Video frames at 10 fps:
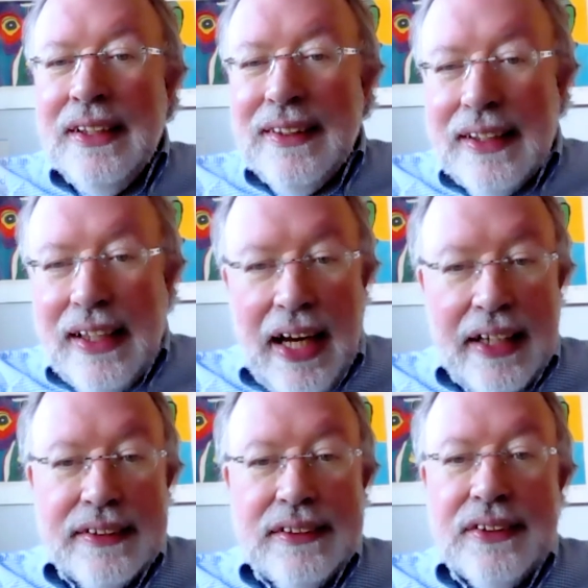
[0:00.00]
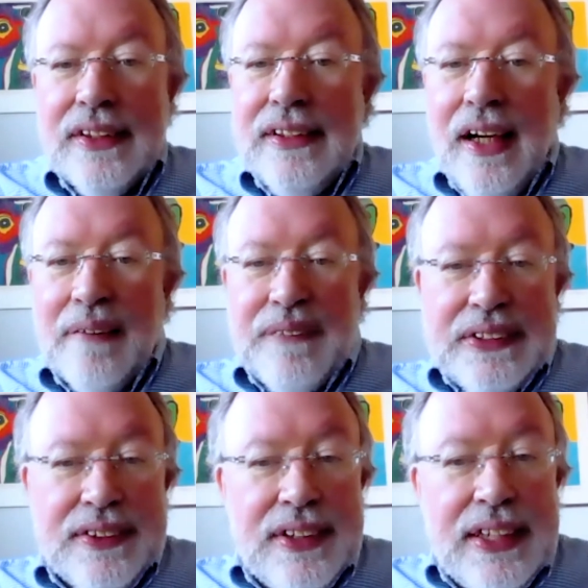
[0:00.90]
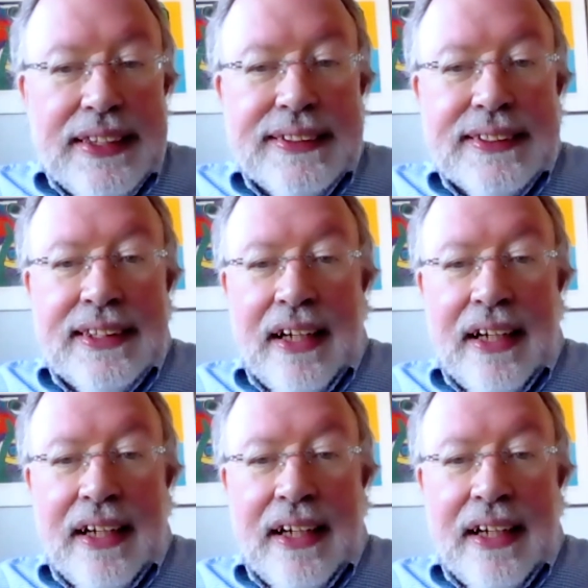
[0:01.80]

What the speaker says: the calendar and the opportunities to take